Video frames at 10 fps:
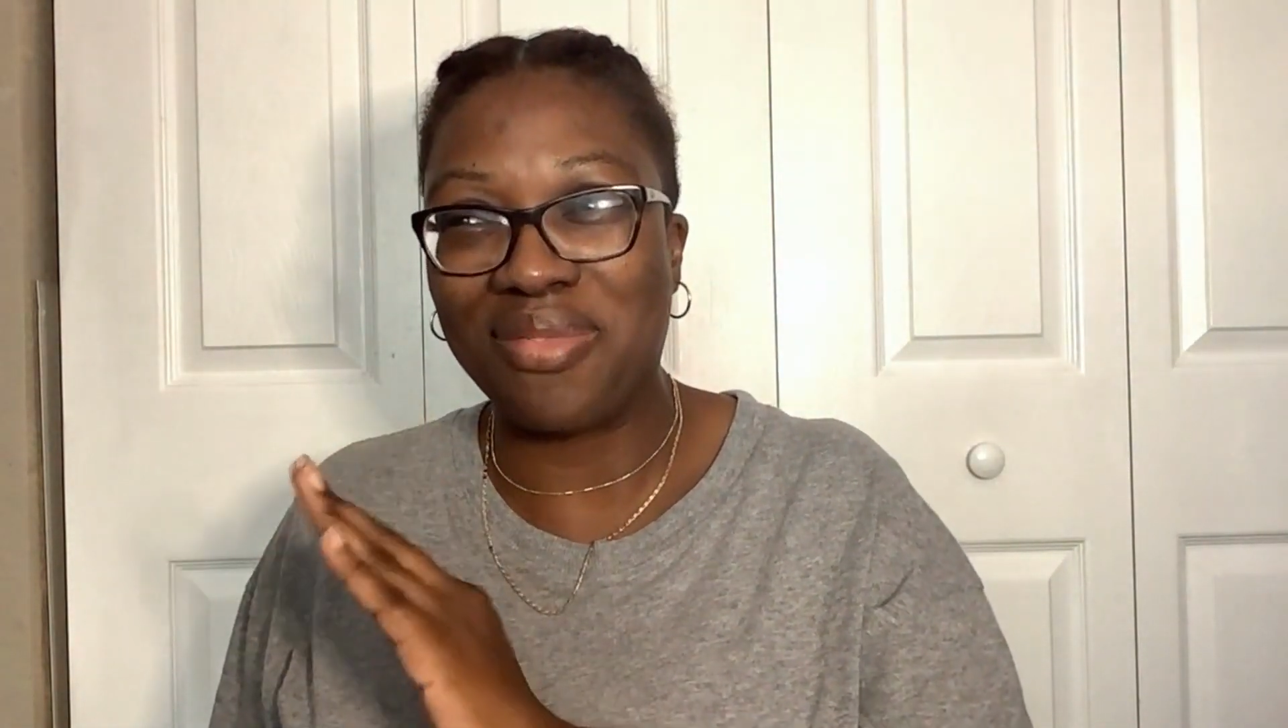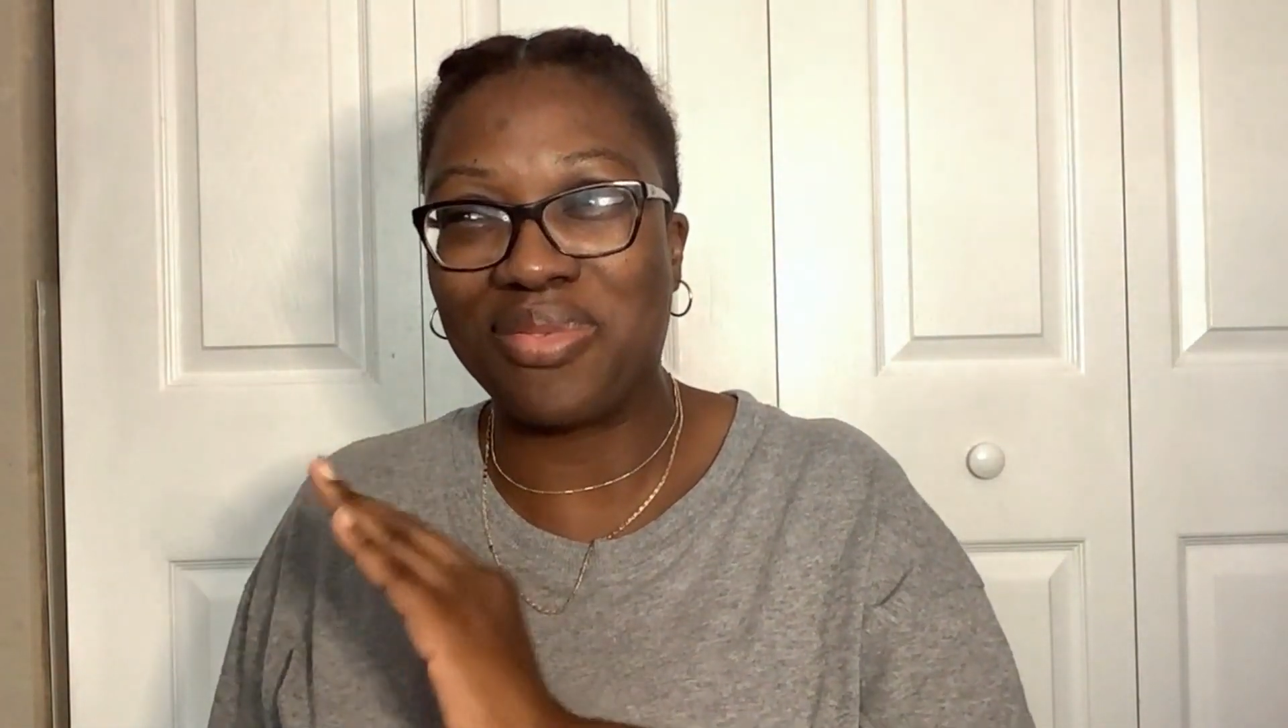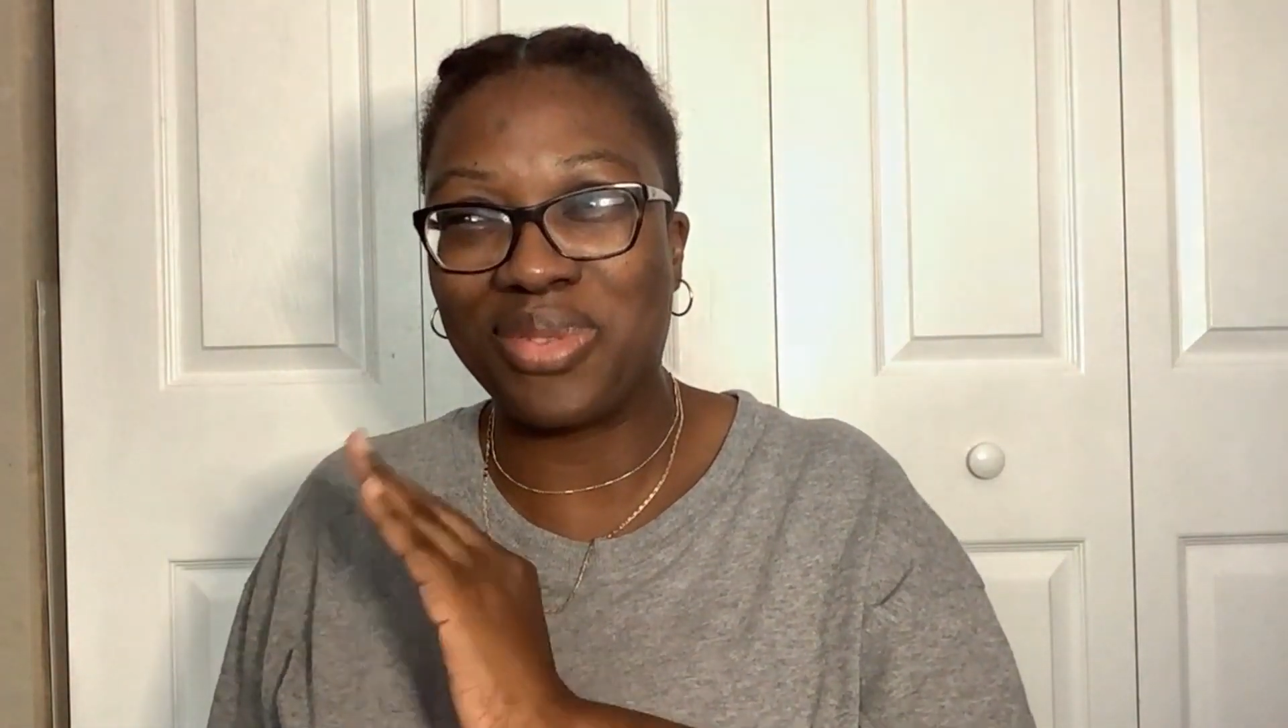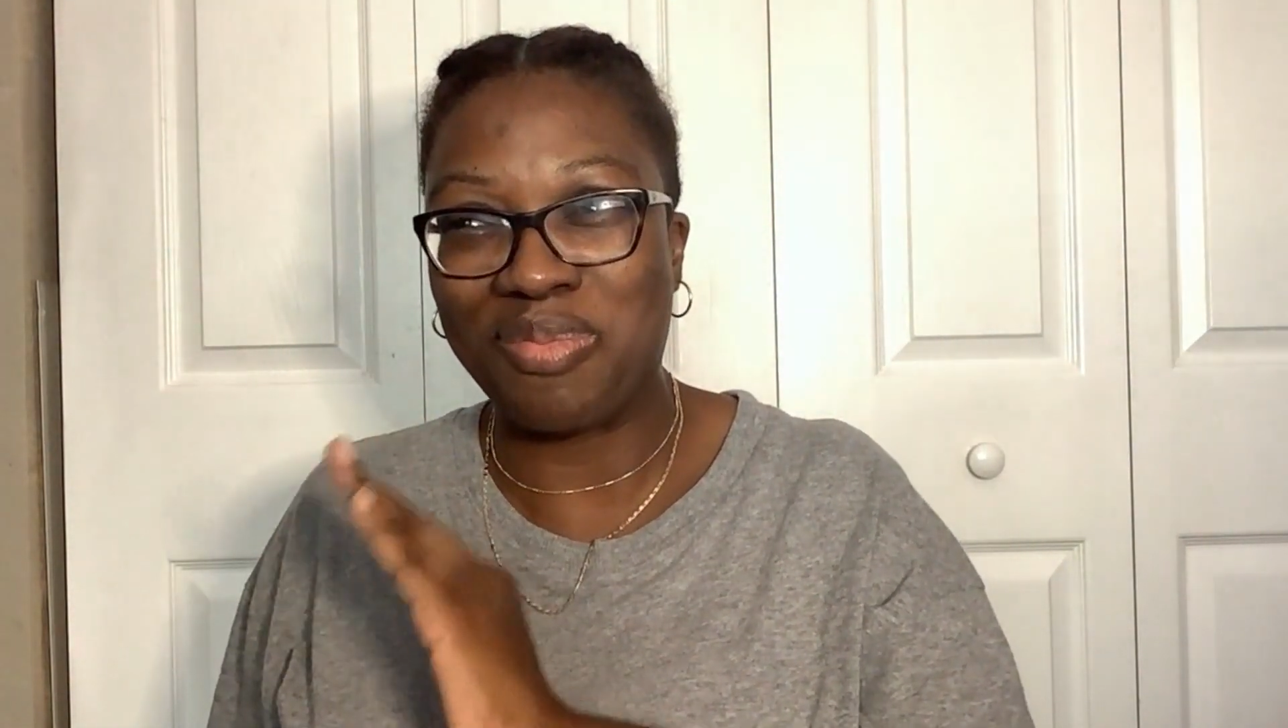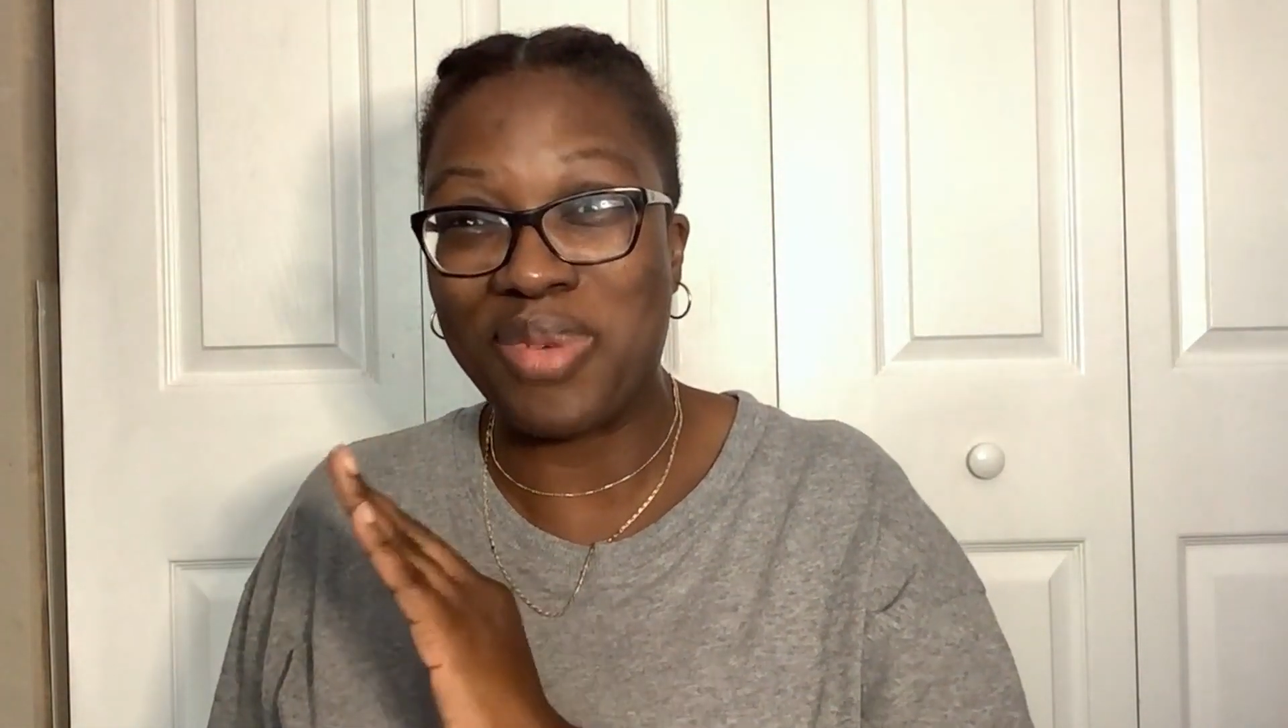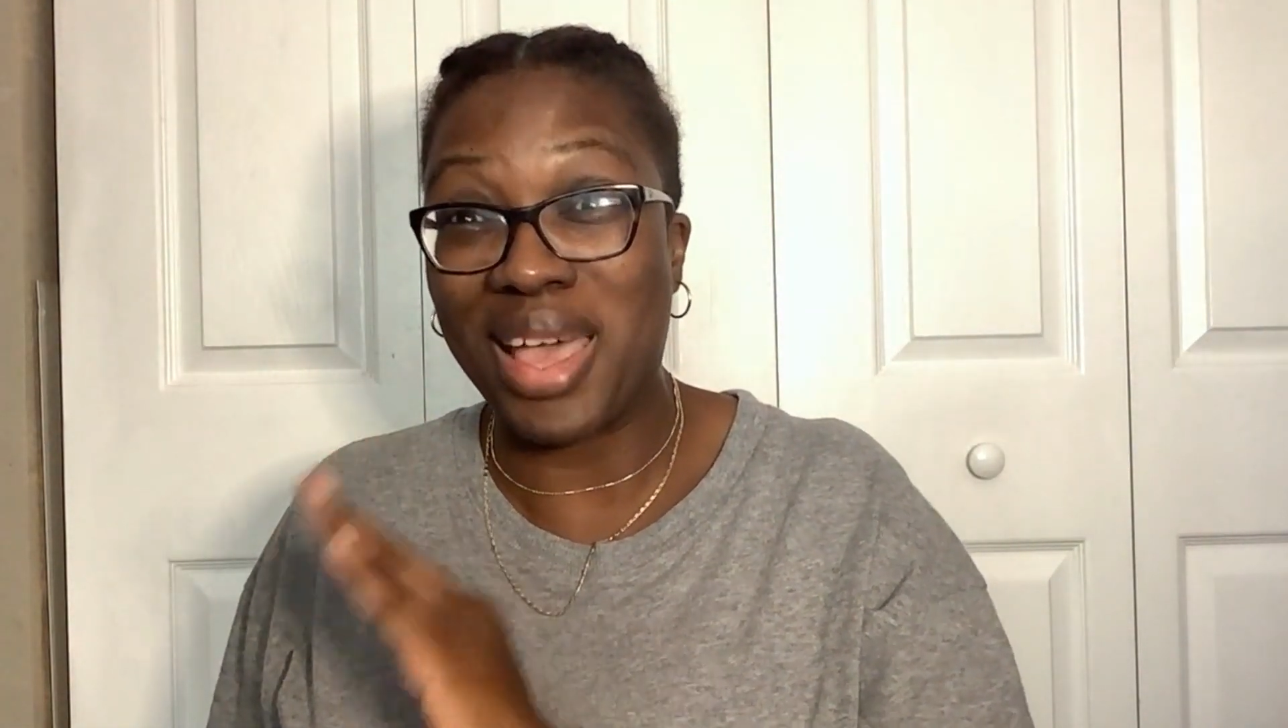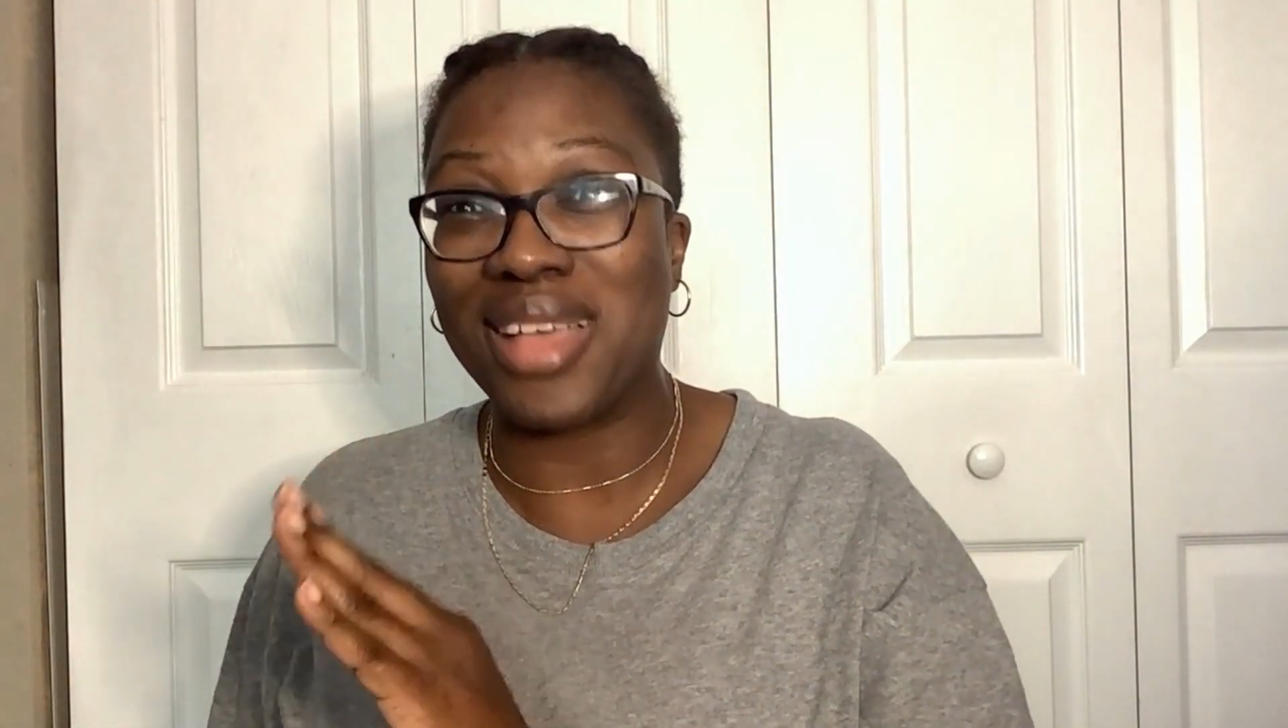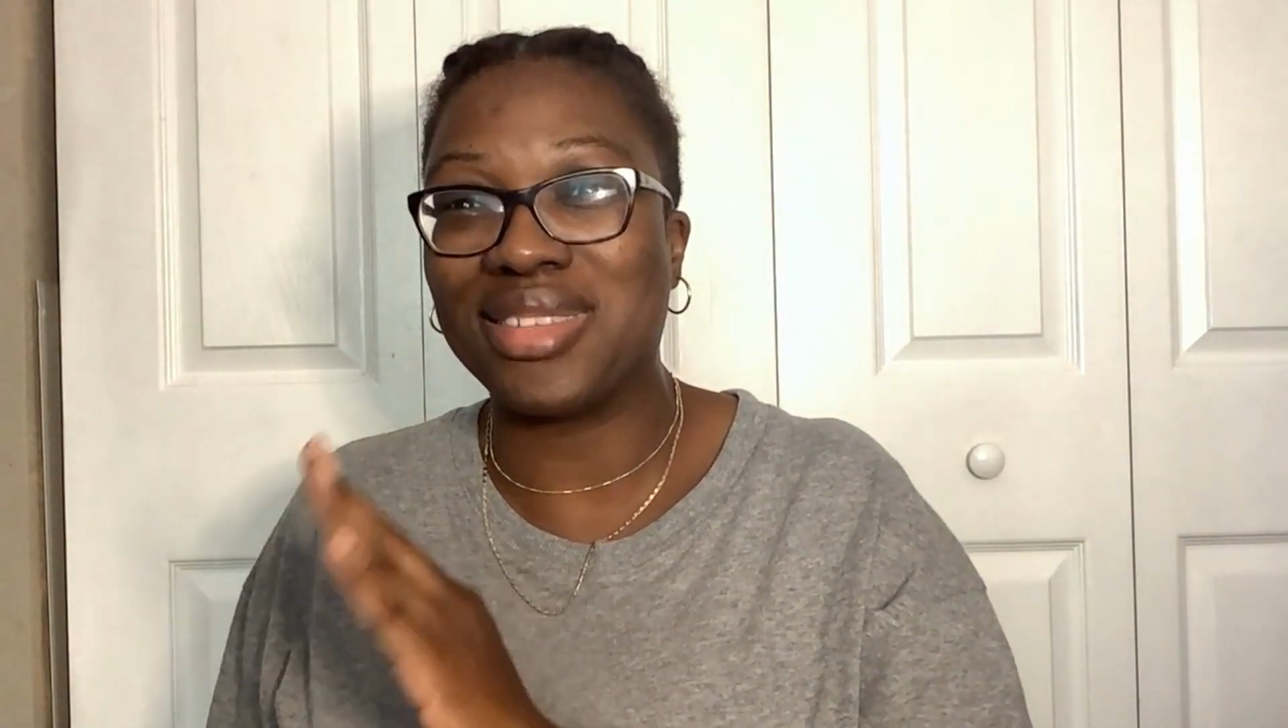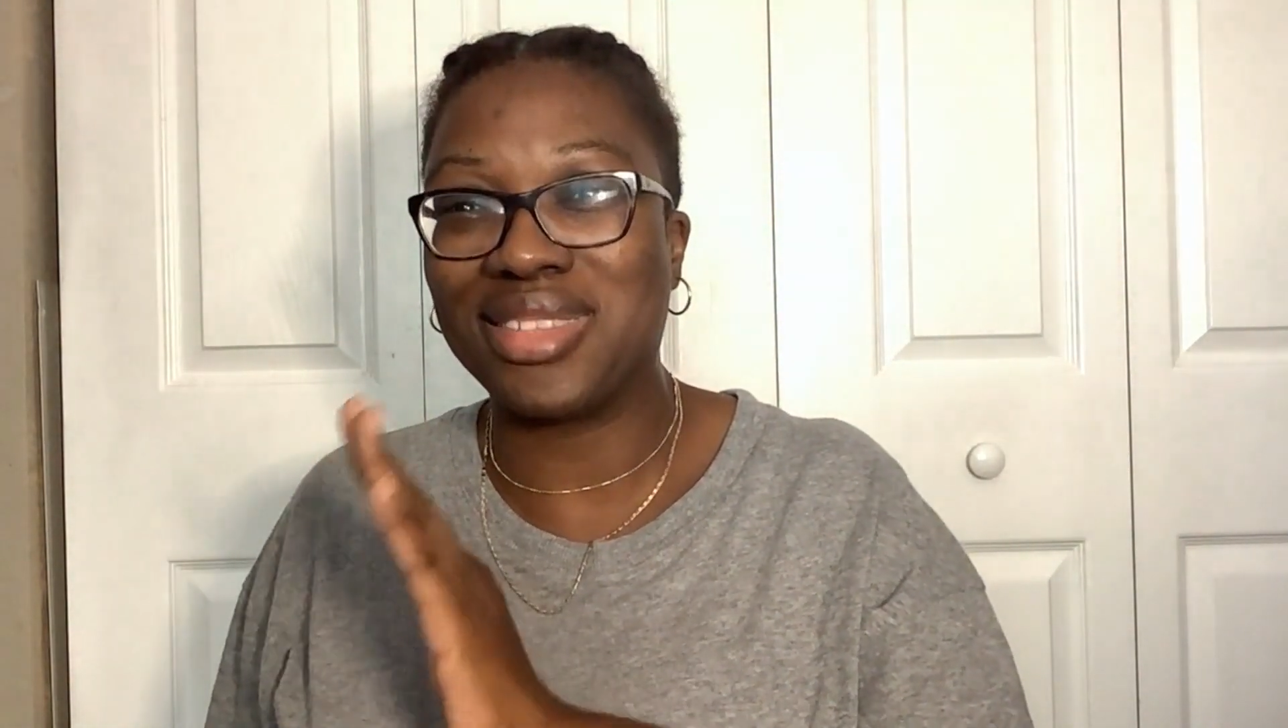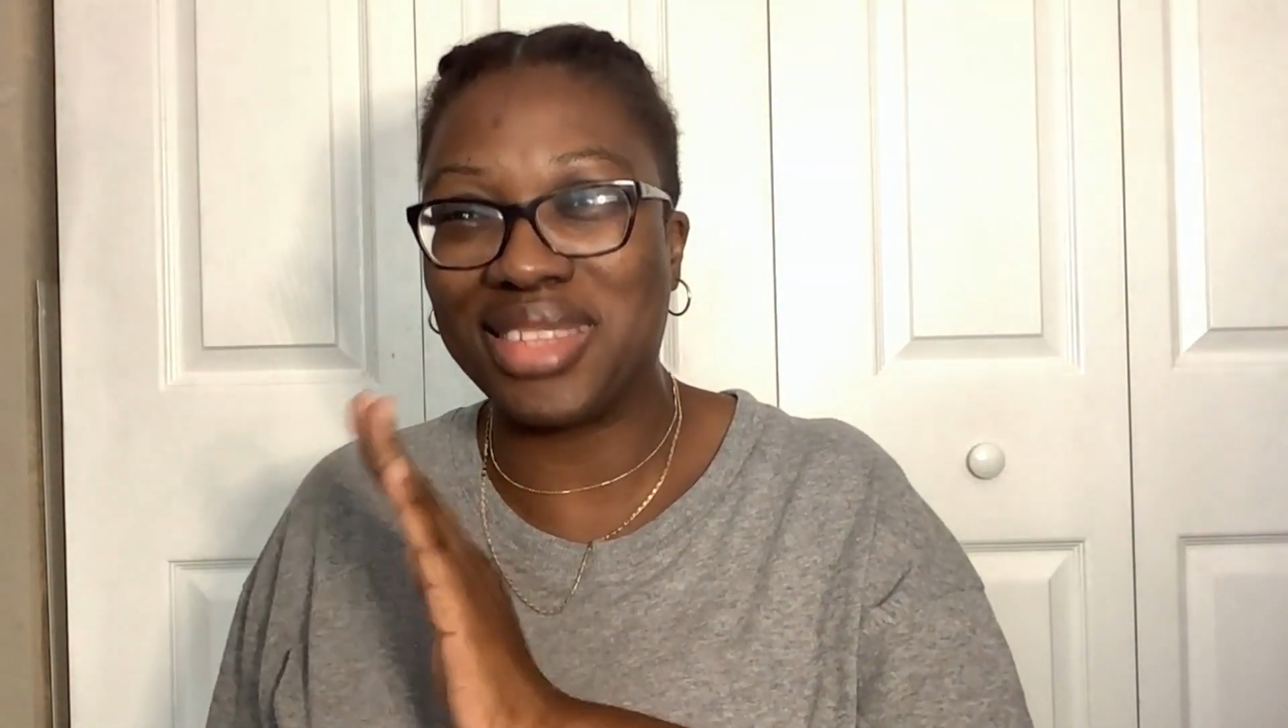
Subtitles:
surpassed